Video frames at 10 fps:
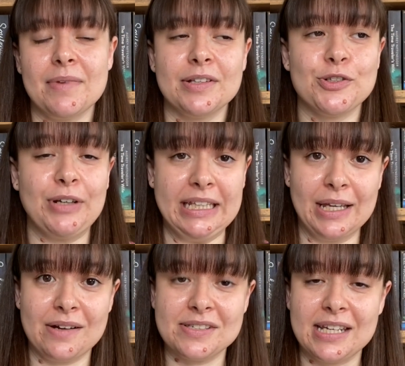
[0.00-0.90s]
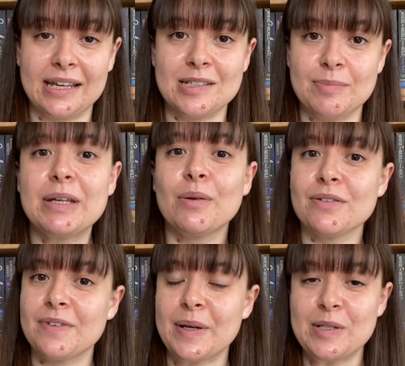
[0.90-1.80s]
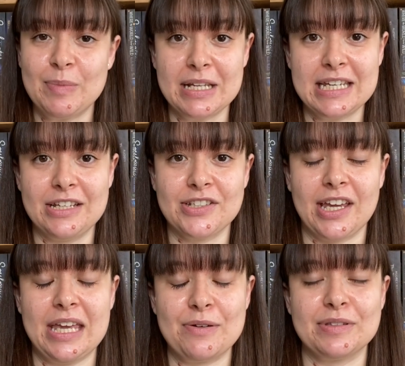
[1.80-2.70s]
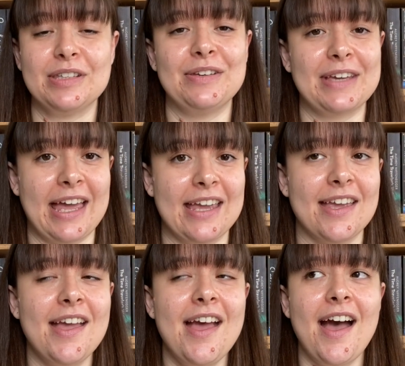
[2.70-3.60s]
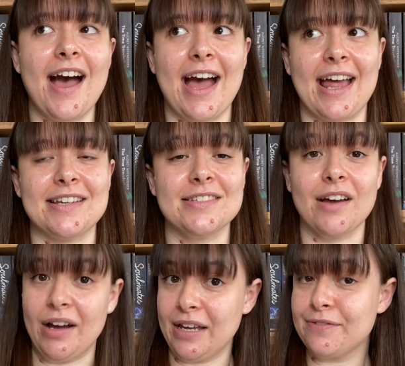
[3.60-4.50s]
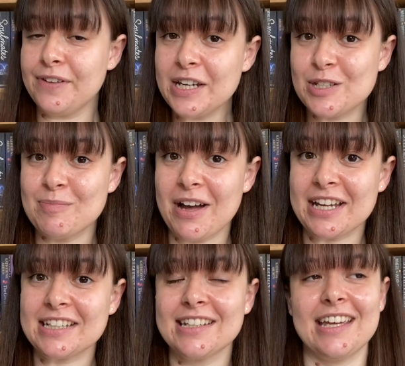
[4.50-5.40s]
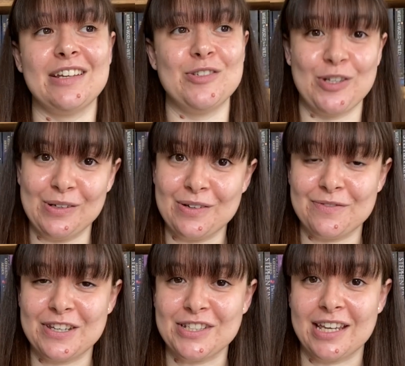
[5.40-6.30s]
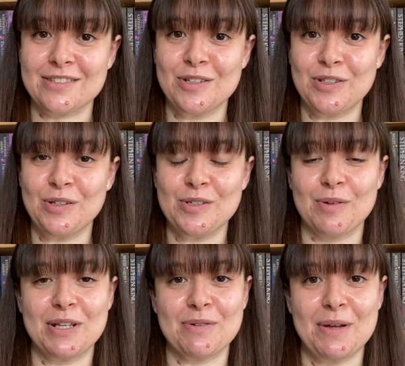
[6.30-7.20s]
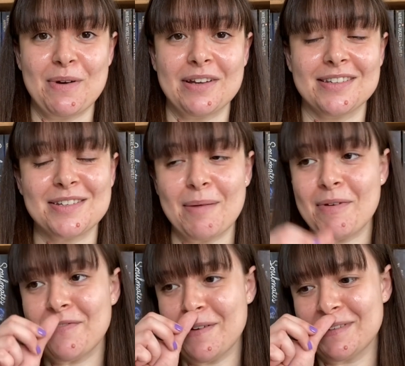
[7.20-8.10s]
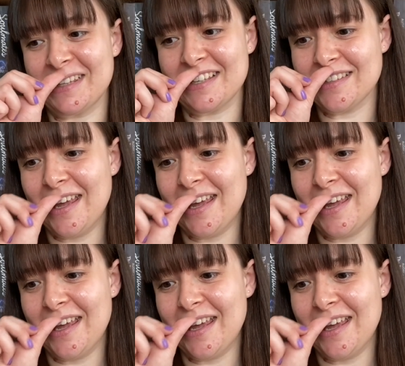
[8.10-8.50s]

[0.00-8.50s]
degree that you have to take to be qualified to be a teacher here in the UK. And I finished mine in June of this year, so June 2021, the time I'm filming this.